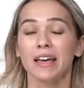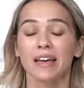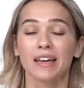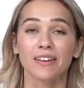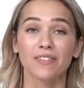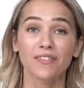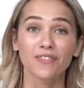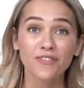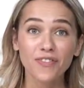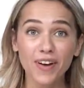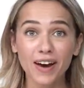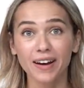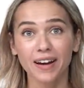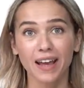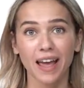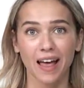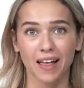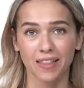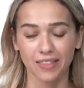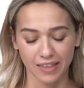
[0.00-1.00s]
very
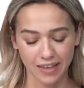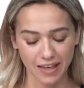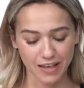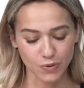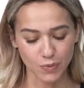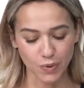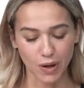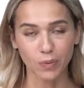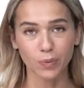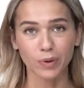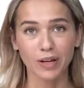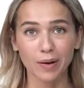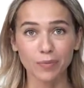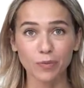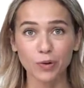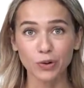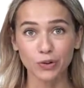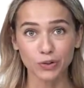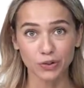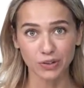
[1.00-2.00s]
healthy as well. What I'm
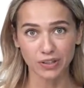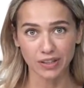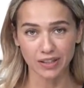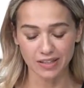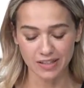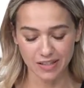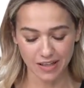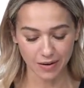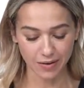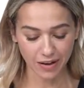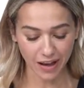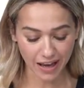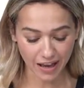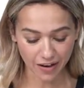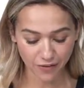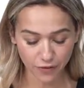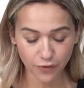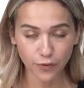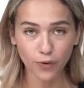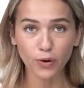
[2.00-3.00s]
going to need is I
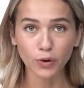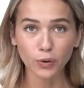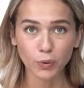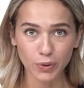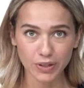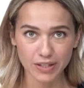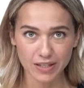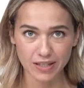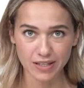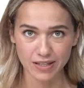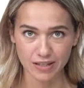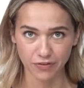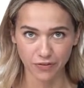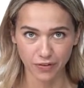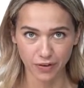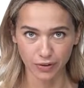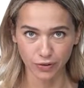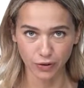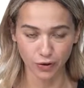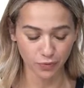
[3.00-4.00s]
have 4 quinces in
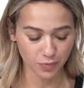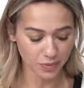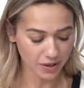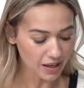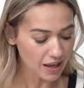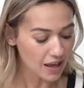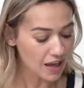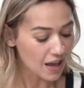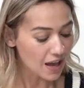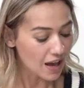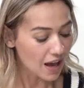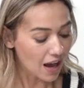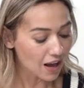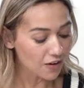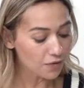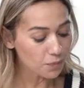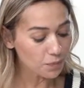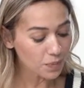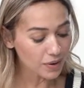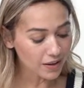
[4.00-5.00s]
front of me.
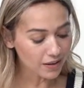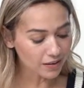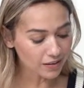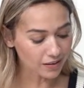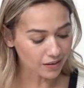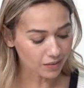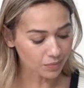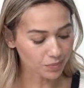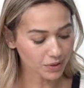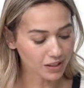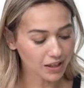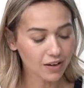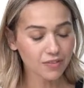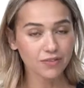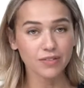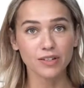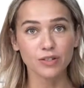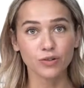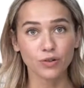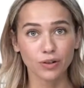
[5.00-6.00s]
I've peeled them, but I've
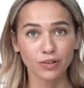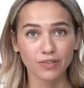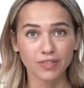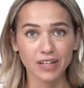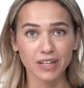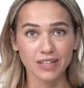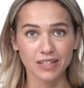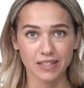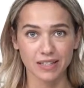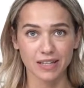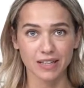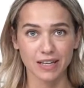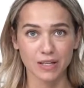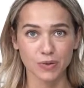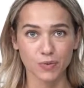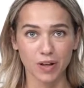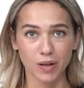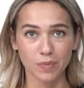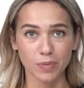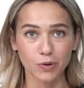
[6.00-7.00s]
reserved their skin as
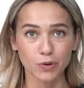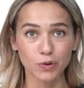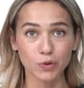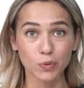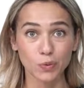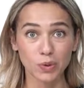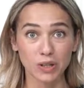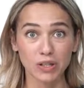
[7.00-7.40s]
well because we